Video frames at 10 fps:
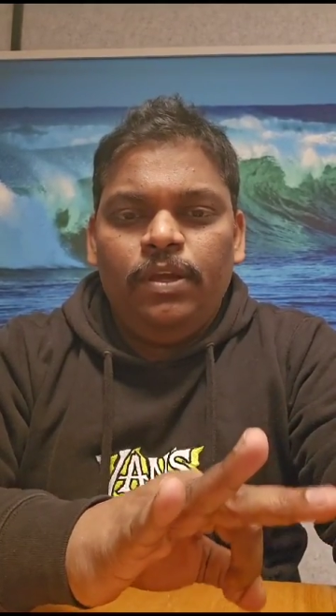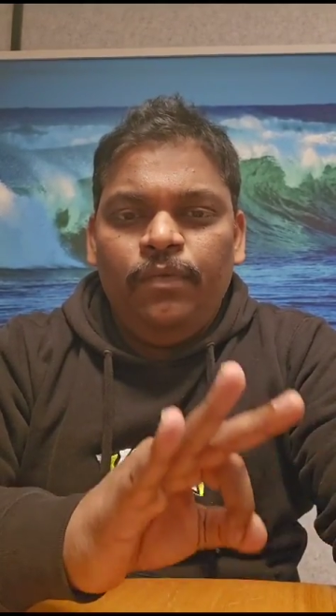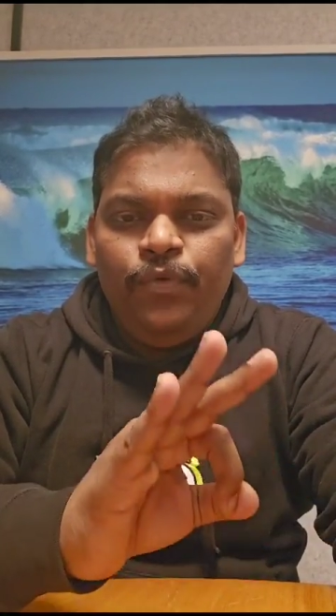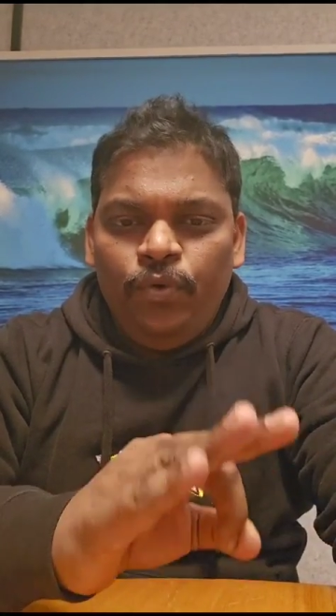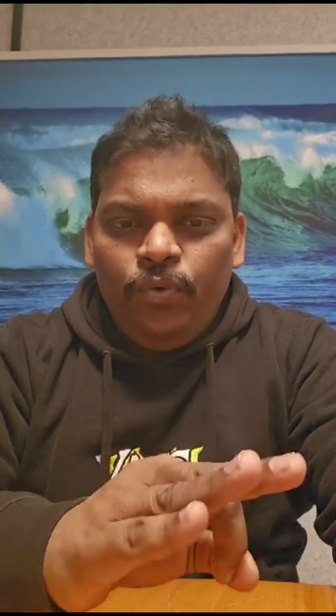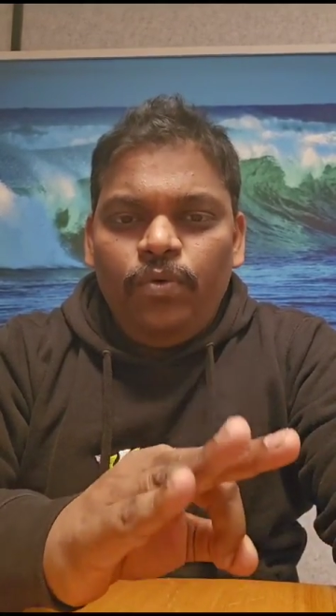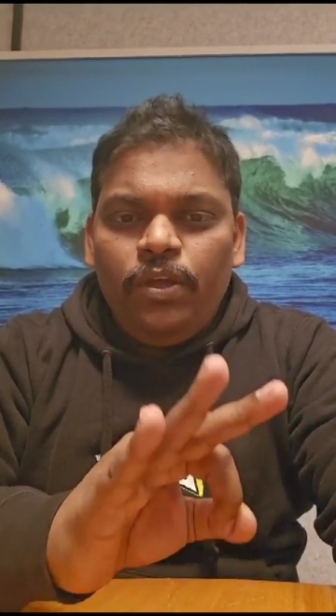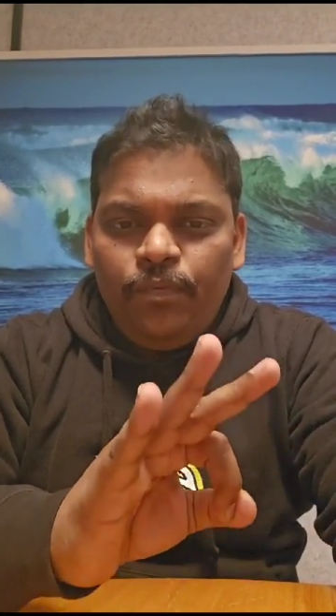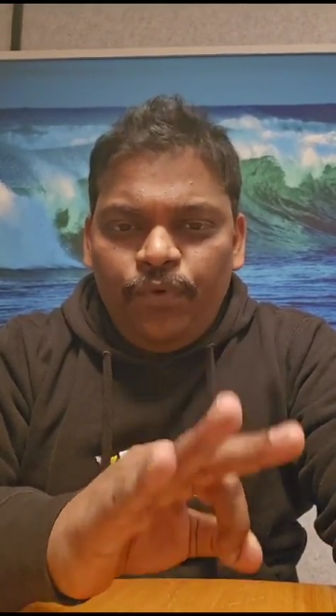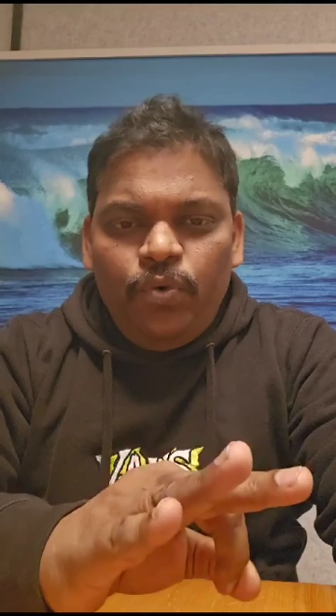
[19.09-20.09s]
if you
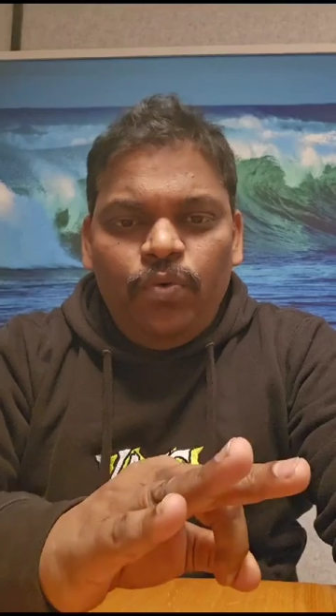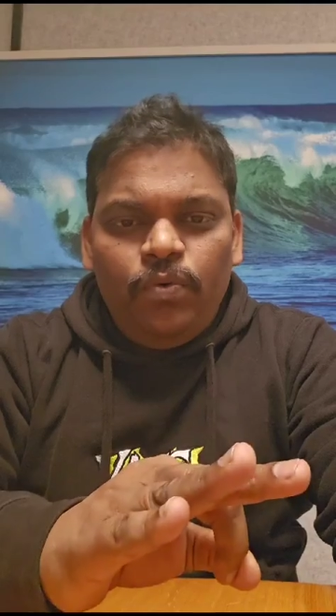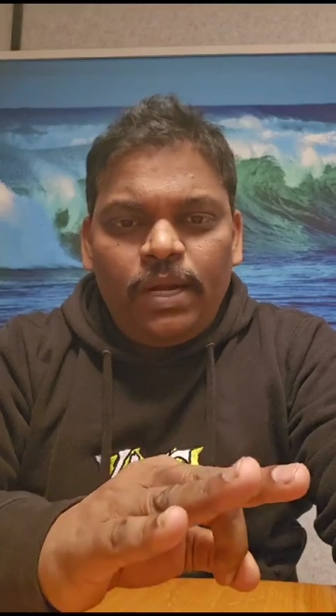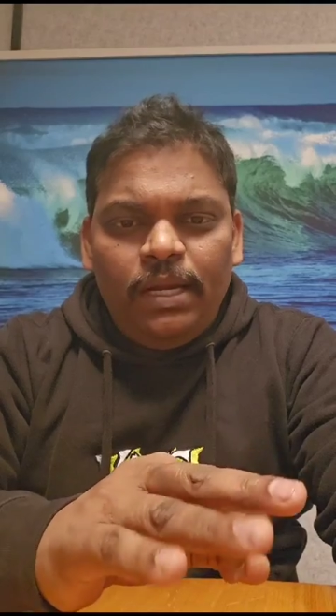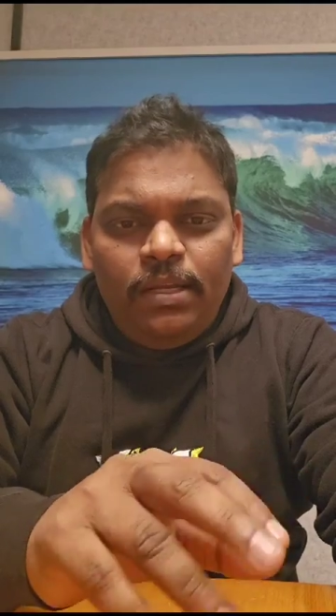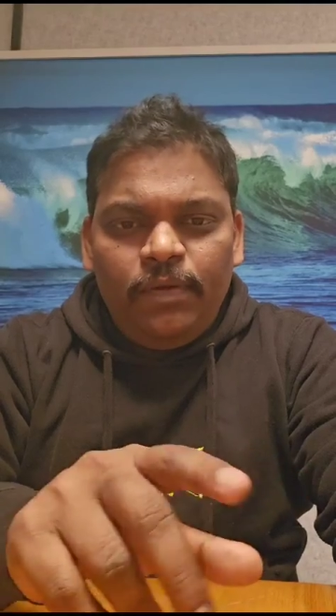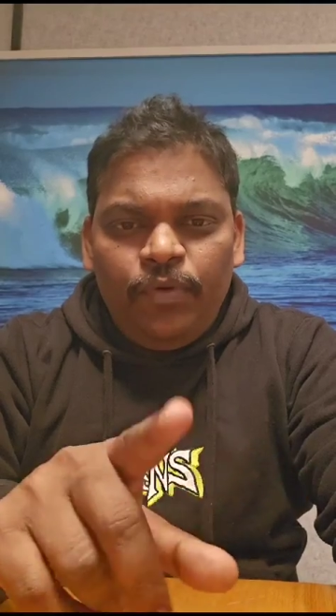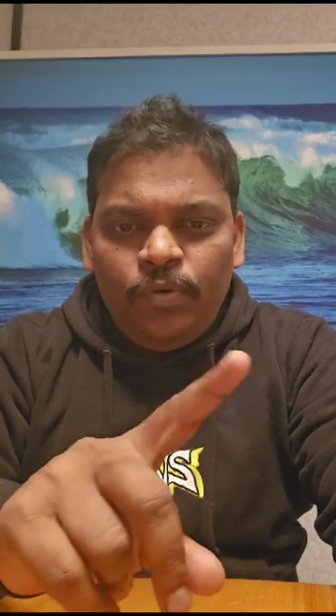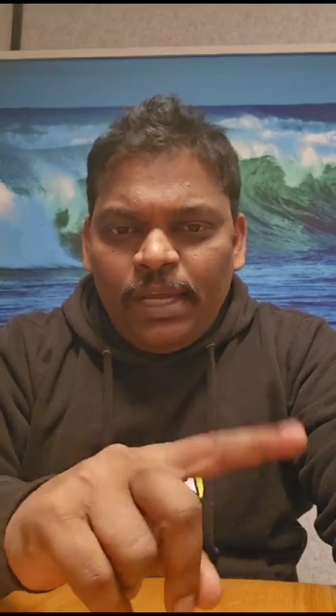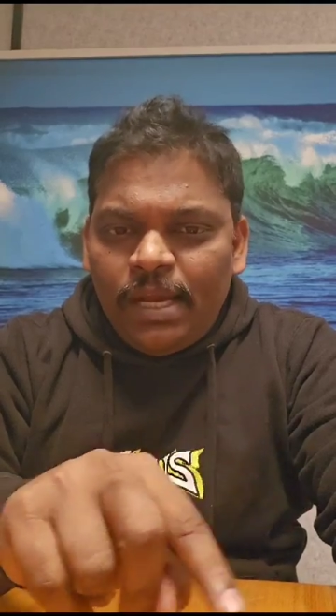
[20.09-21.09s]
if you right
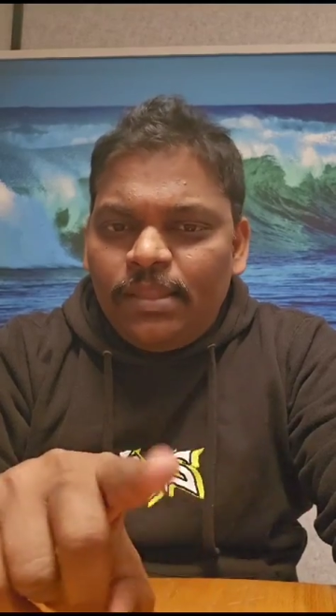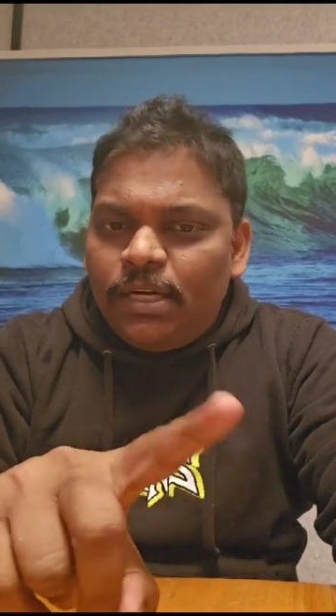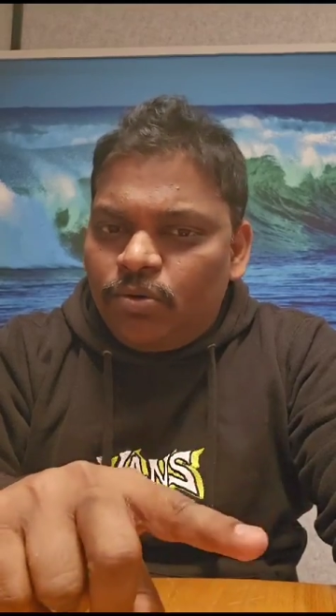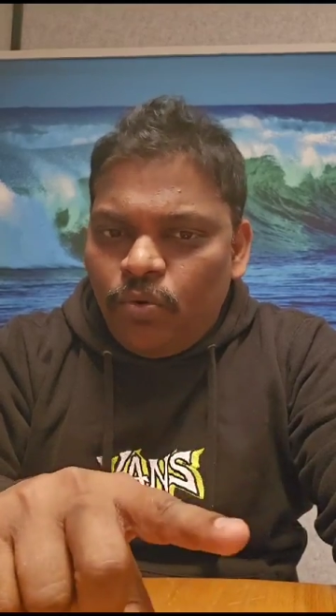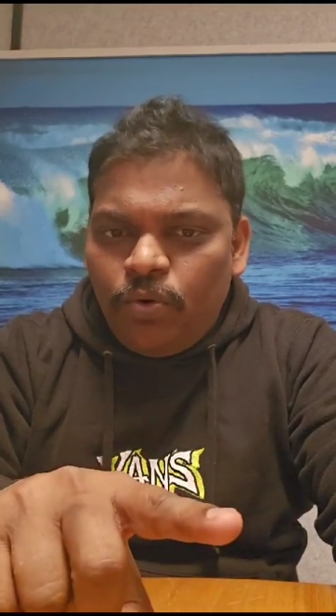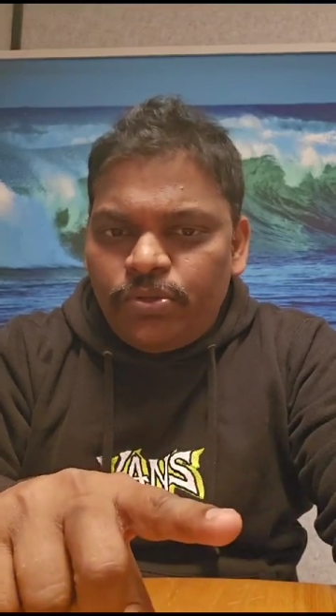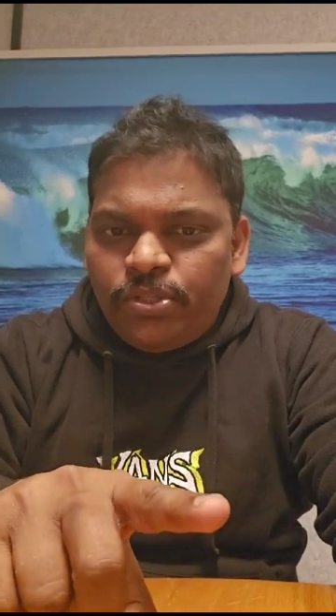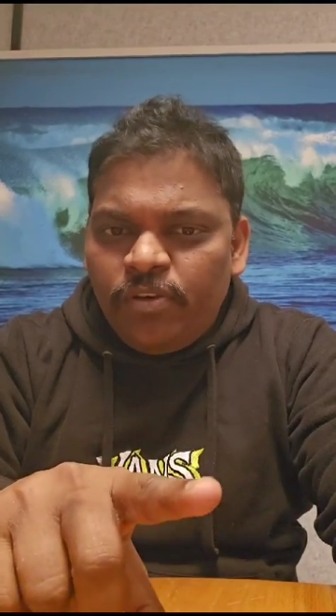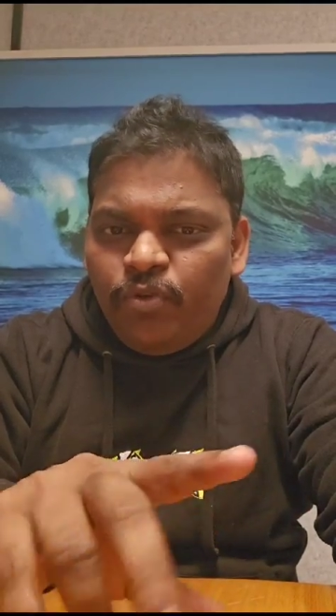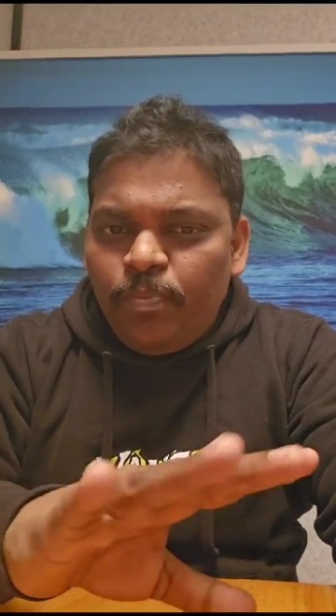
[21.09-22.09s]
if you take that
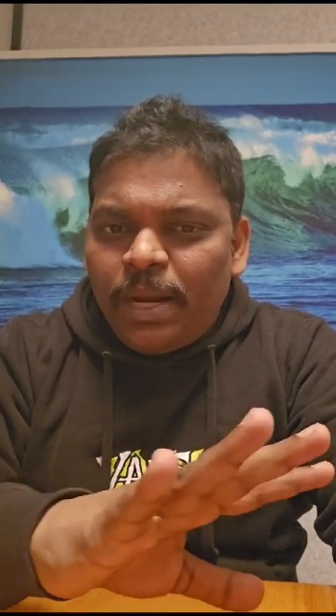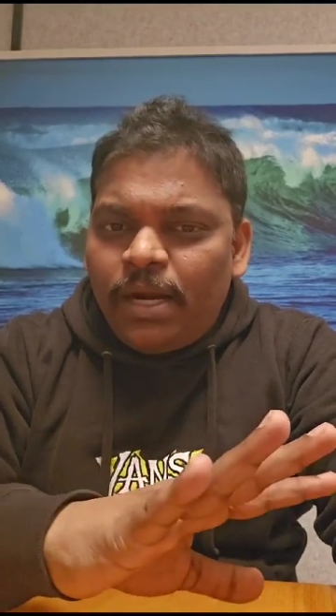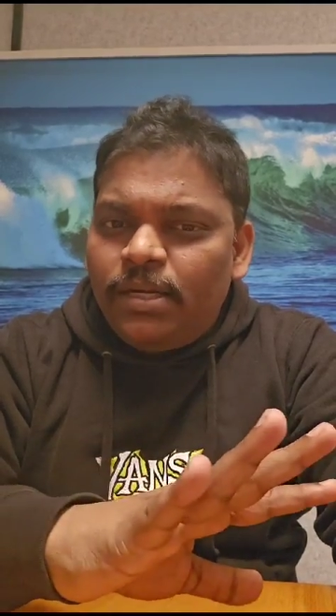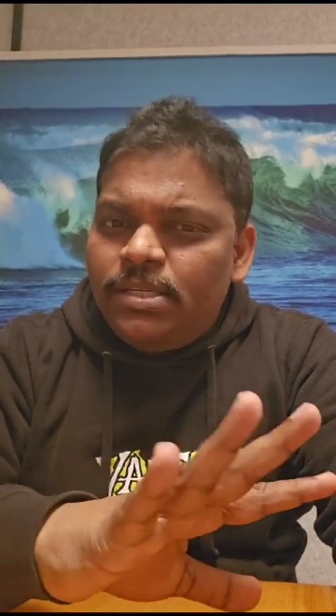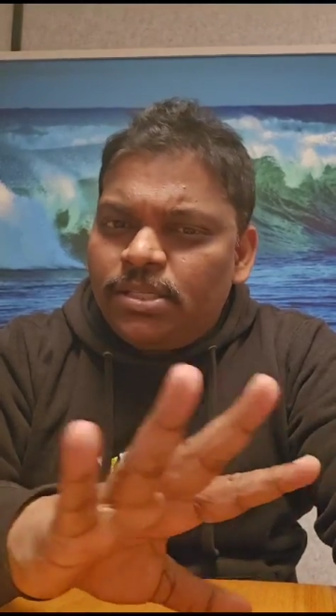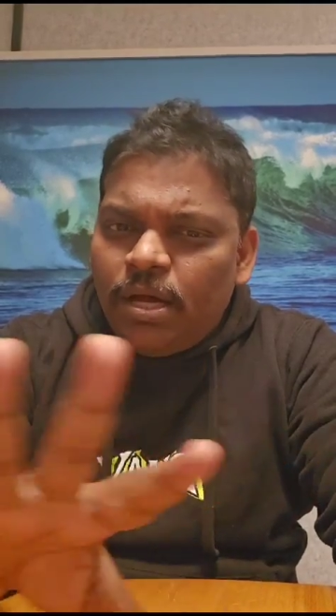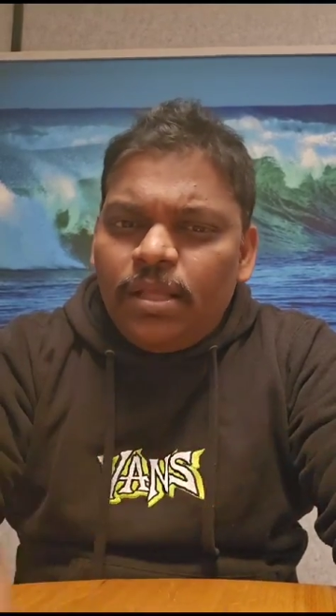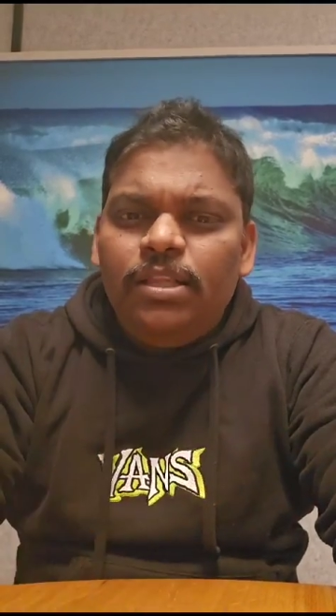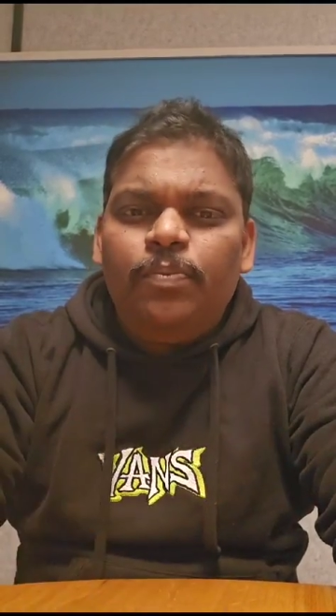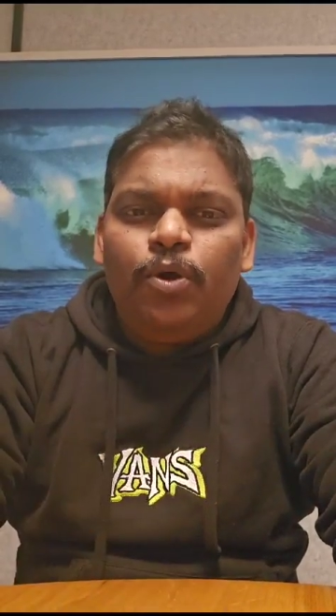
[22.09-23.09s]
course if you practice
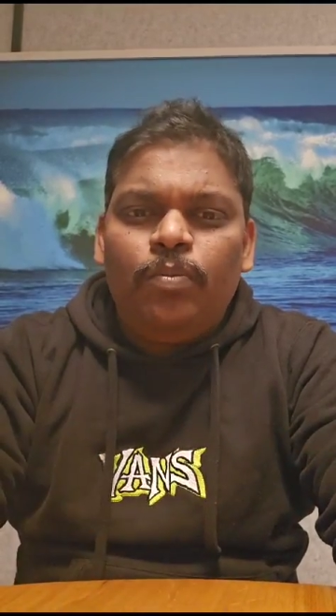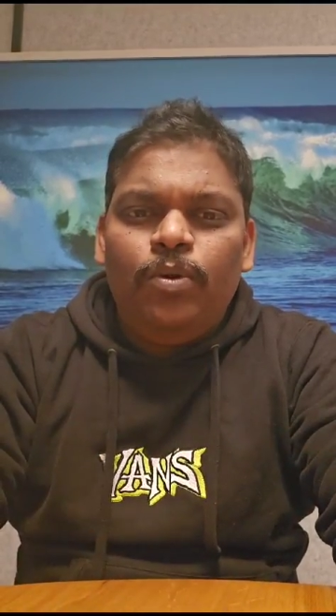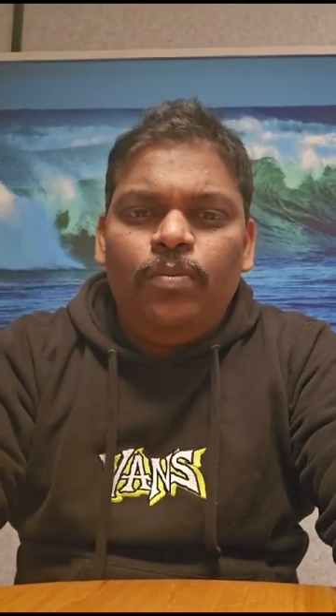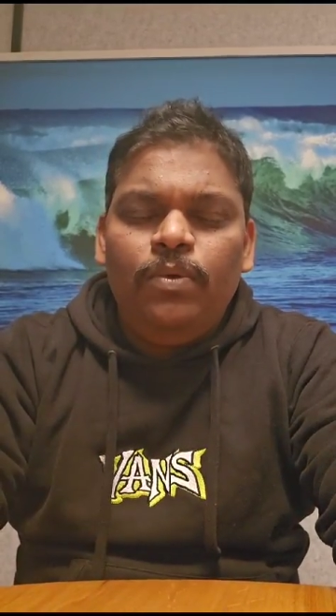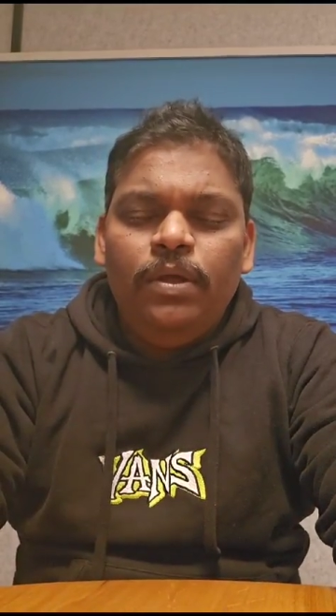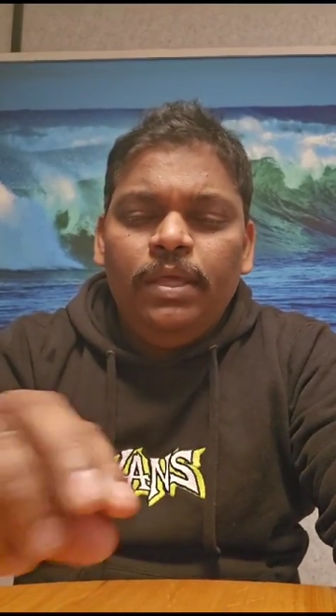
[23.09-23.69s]
all the problem